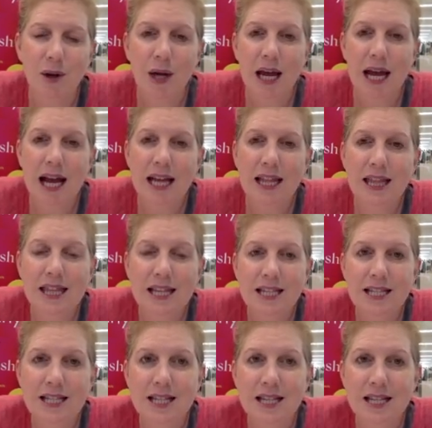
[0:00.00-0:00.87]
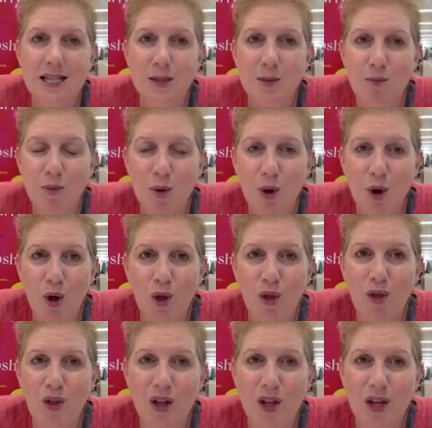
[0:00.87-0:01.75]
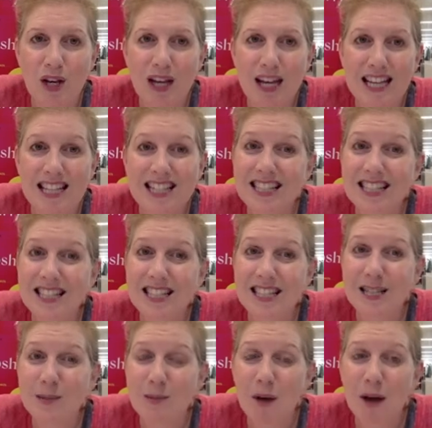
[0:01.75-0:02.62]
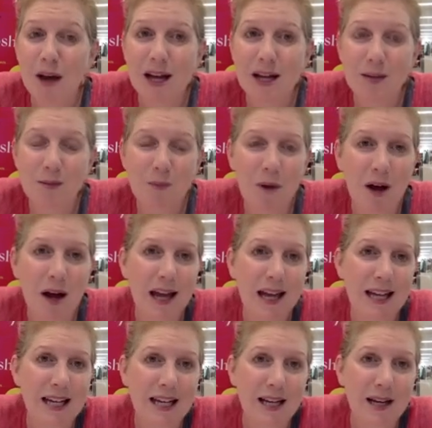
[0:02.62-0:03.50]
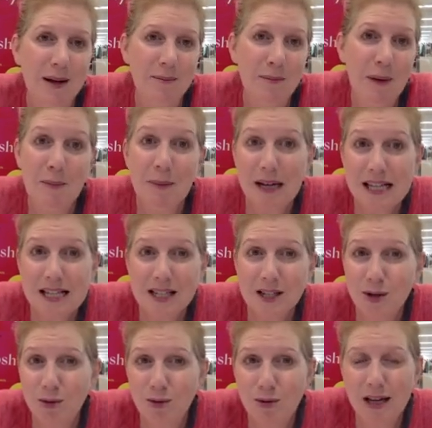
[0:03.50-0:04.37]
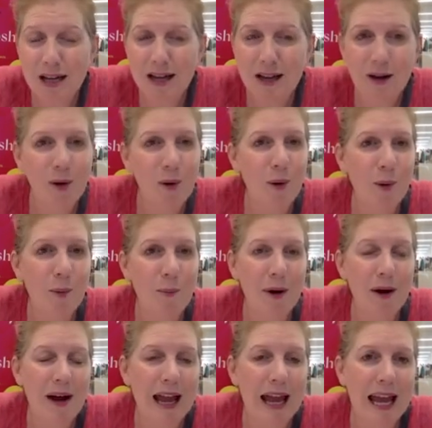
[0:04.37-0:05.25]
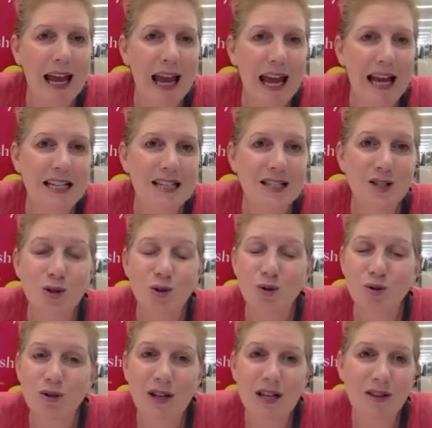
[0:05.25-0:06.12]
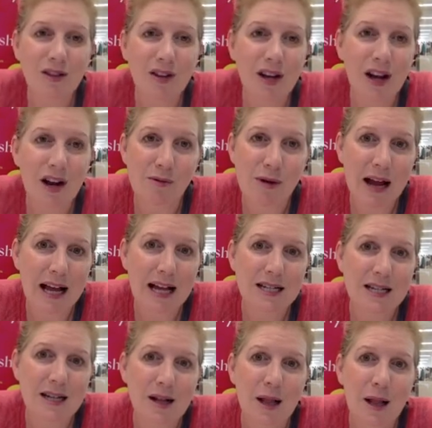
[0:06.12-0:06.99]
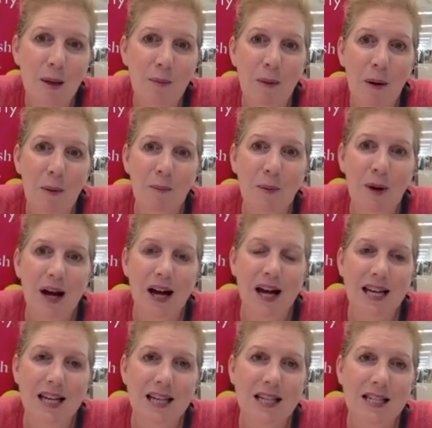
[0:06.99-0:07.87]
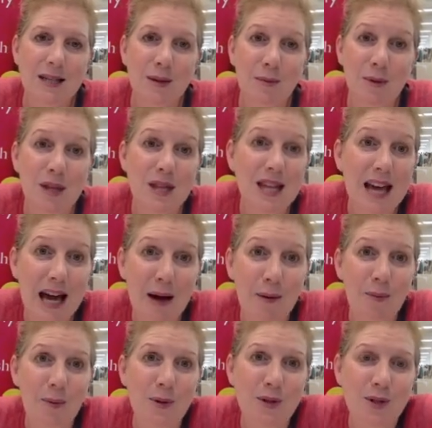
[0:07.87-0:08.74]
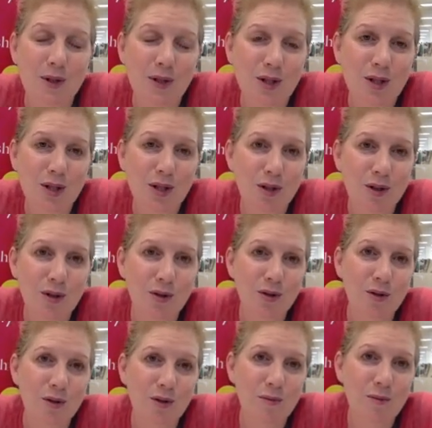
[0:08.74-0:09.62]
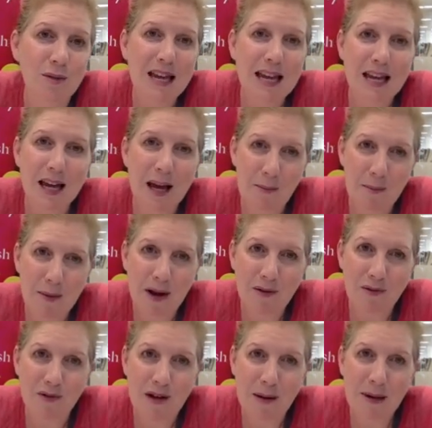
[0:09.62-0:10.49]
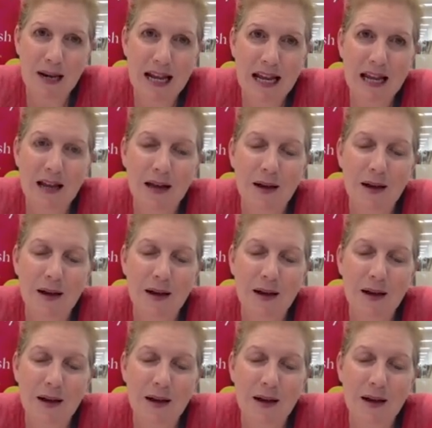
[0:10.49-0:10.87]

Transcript: And this is a book that isn't inspired by my police career or by any story that I read, but by something that happened to me and my family.